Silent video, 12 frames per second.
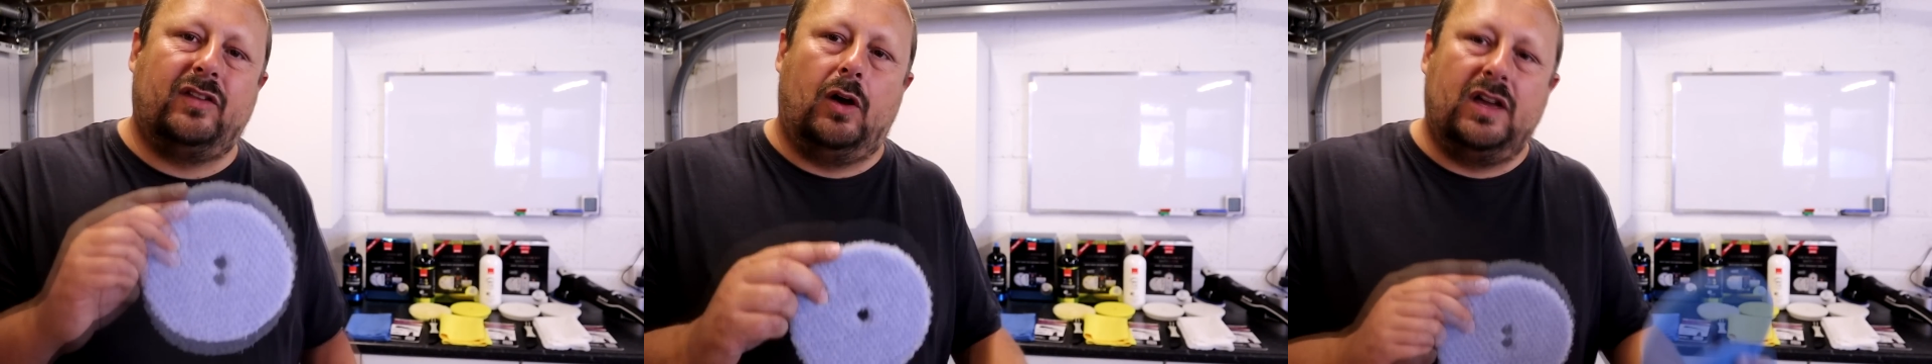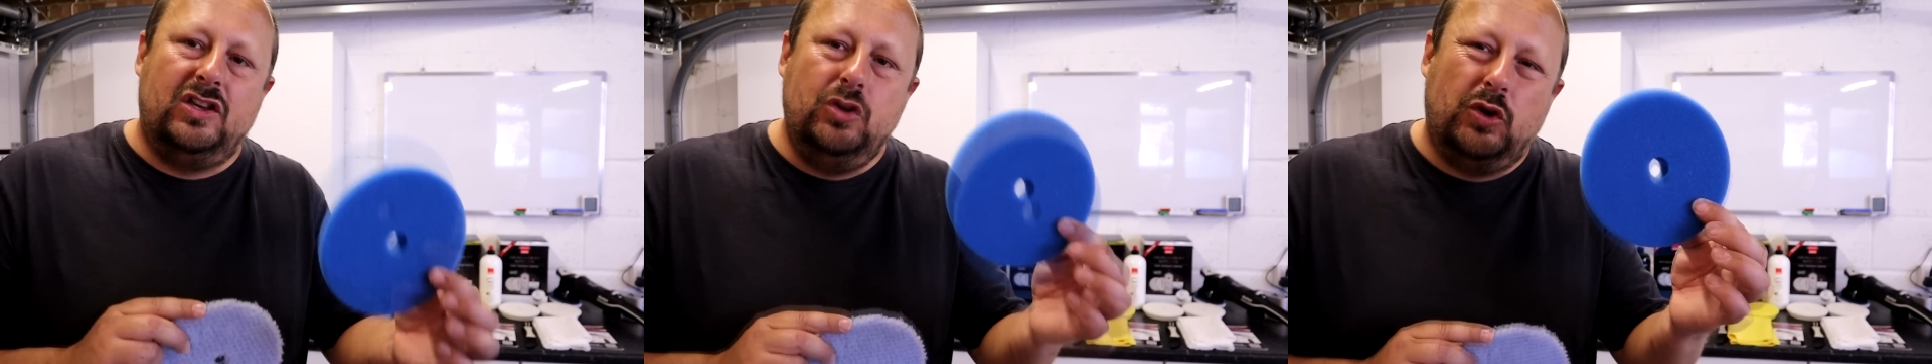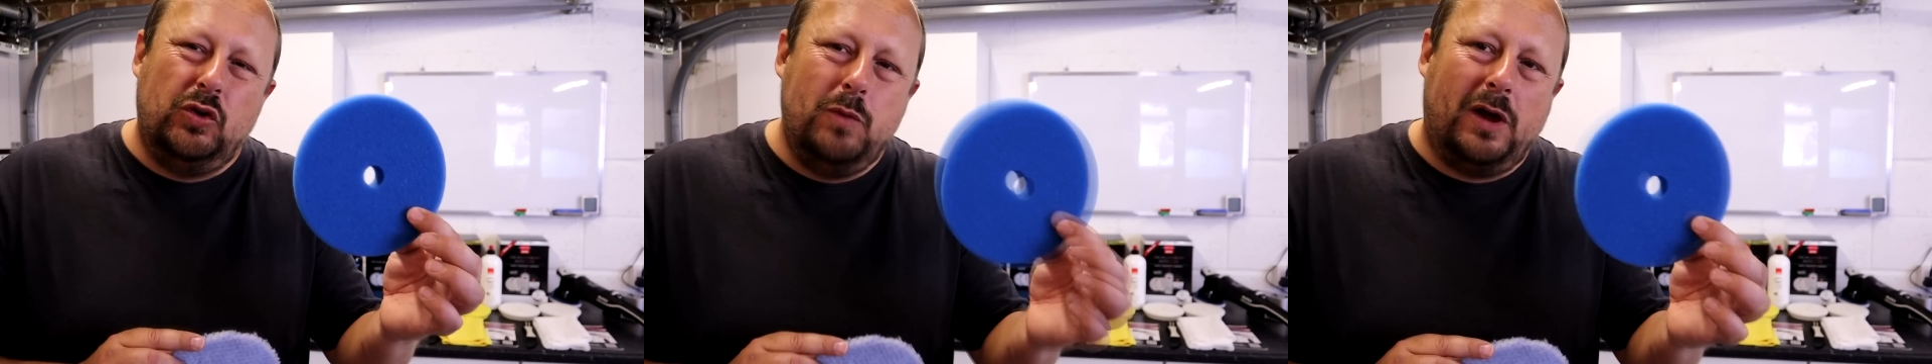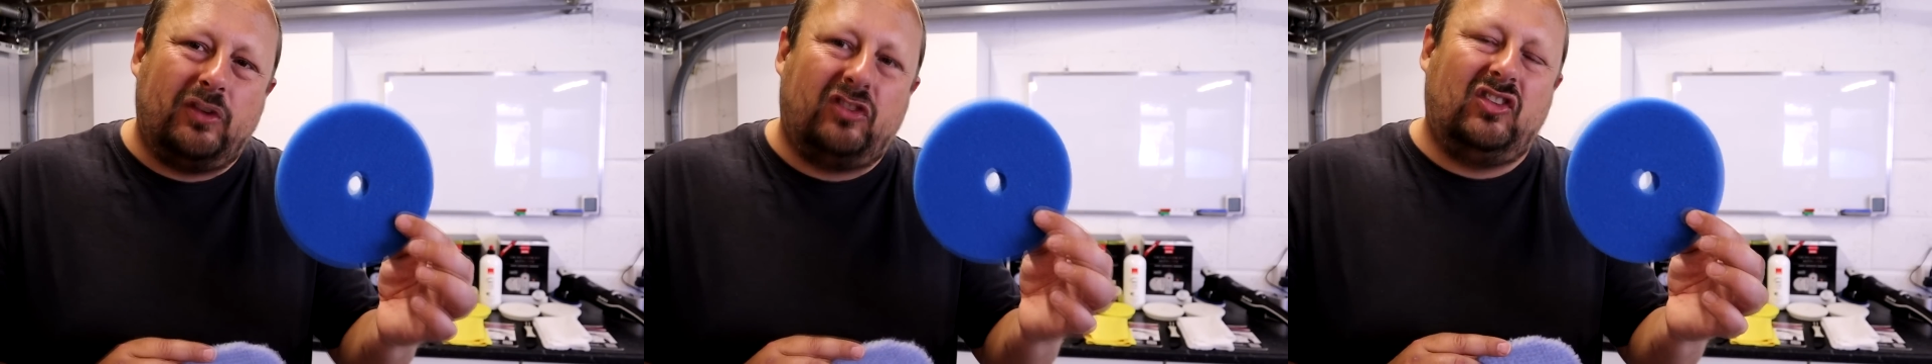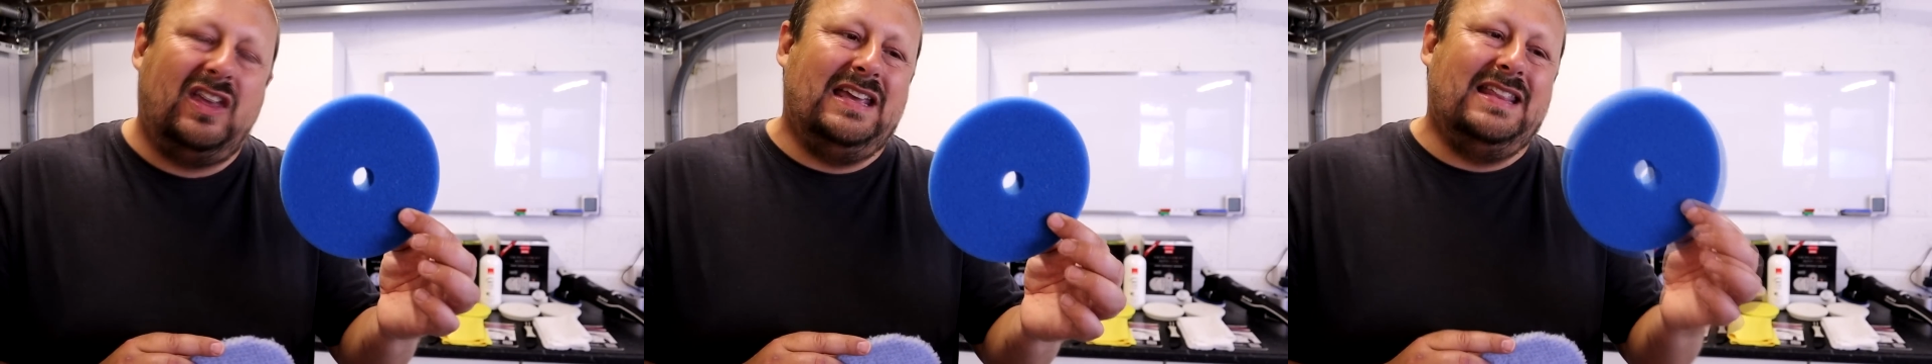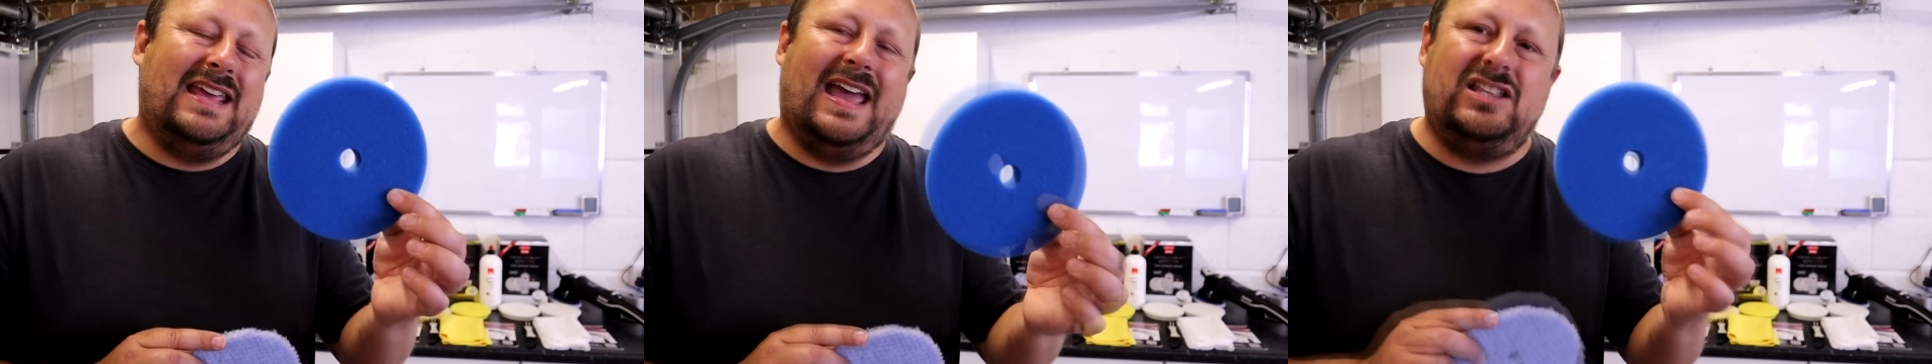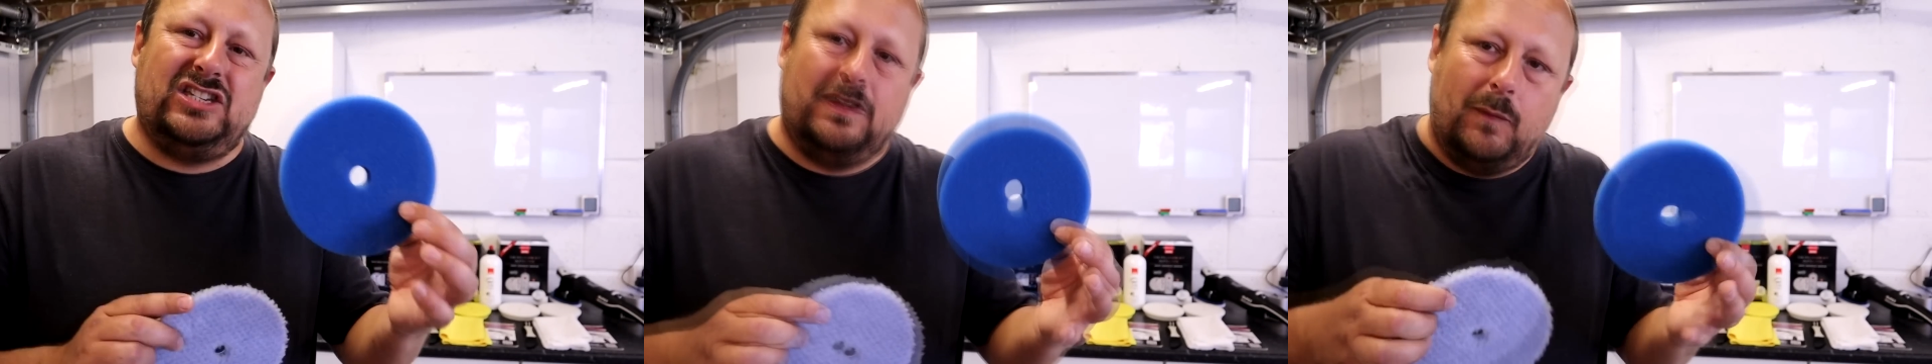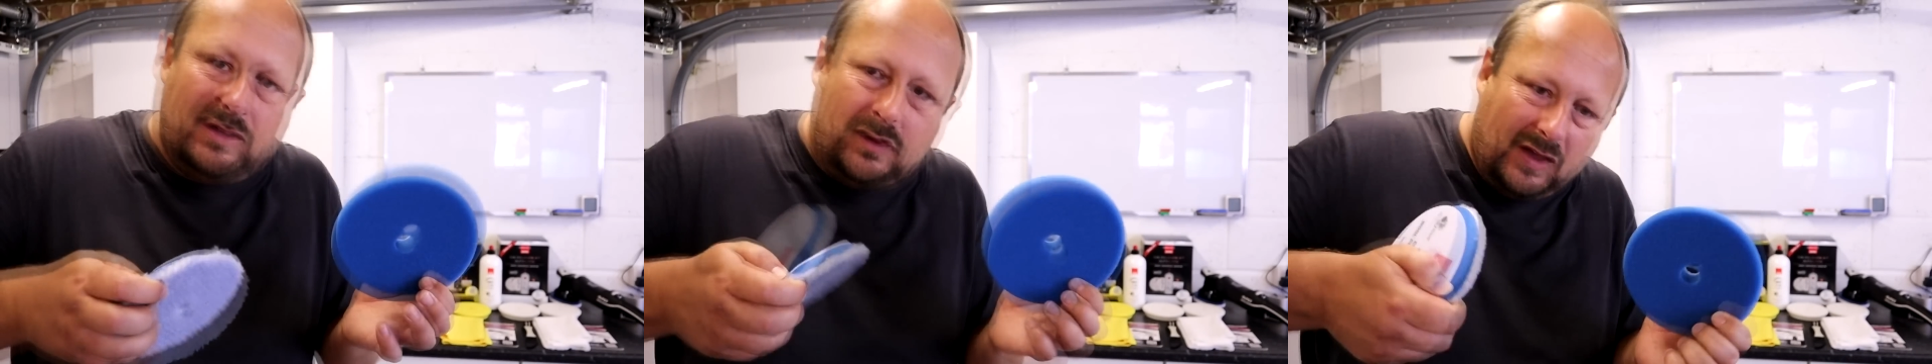So you can almost see the
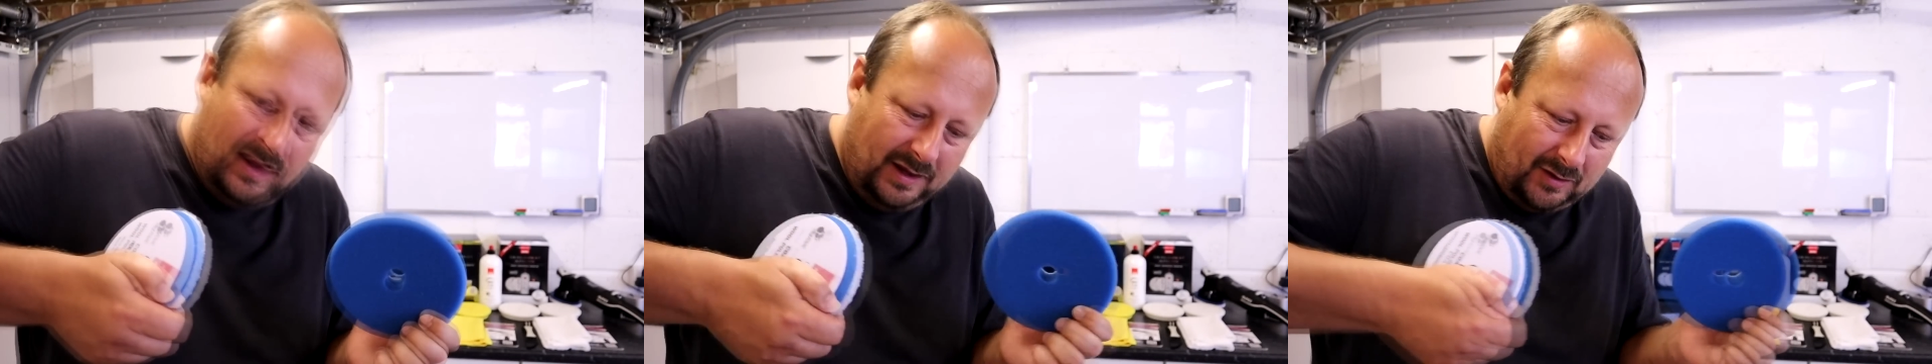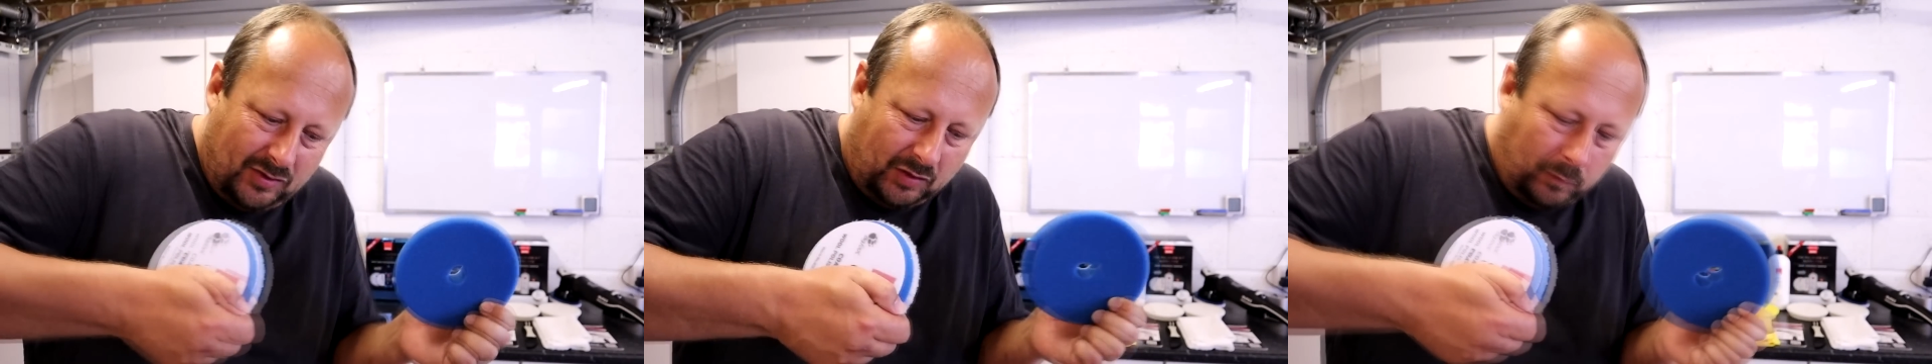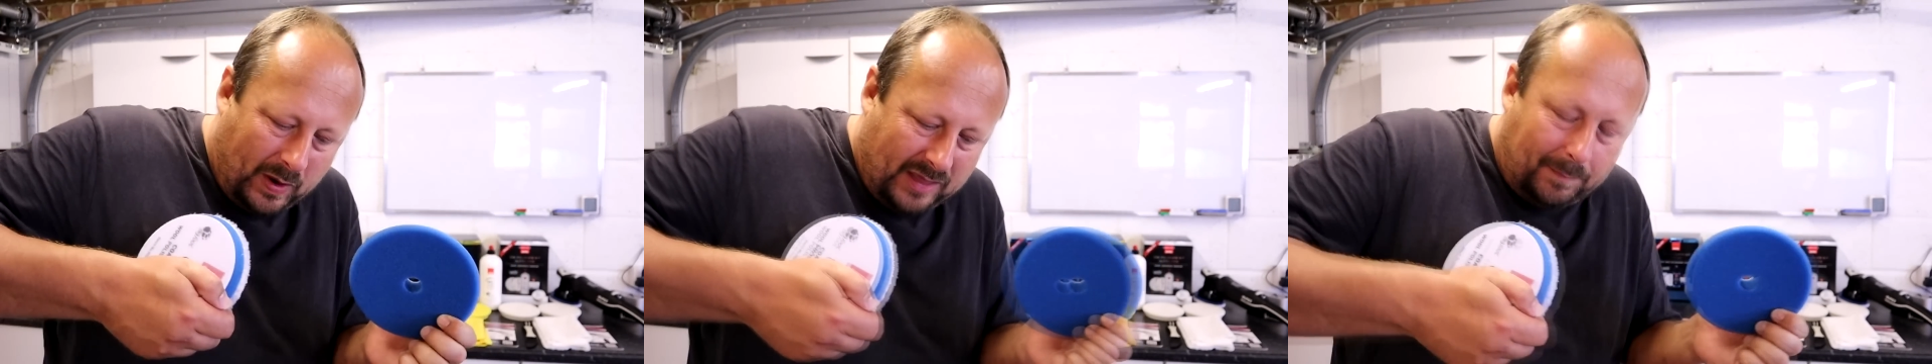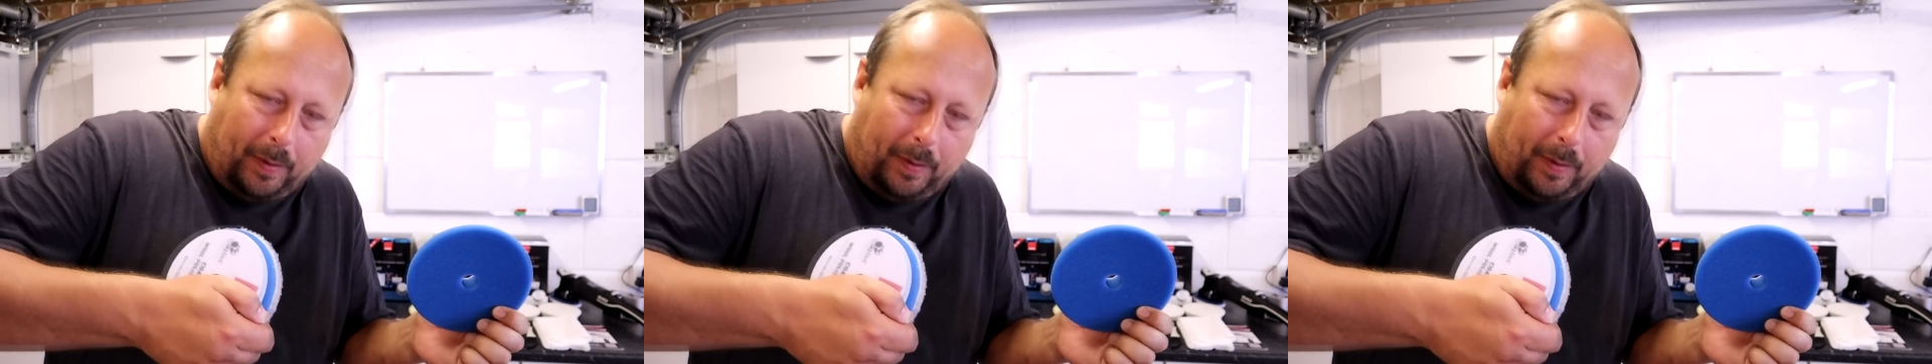edging where